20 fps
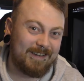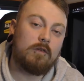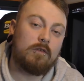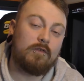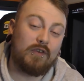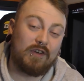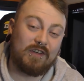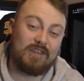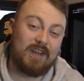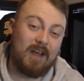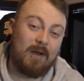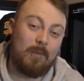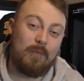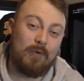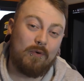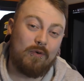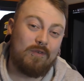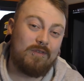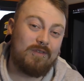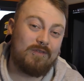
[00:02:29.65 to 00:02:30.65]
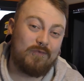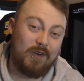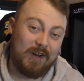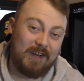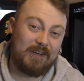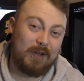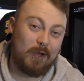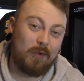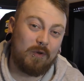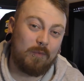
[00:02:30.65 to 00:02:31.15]
For example,
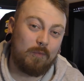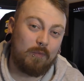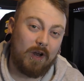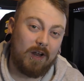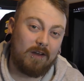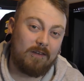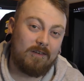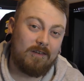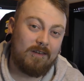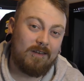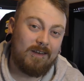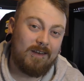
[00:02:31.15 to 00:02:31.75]
right now in Britain,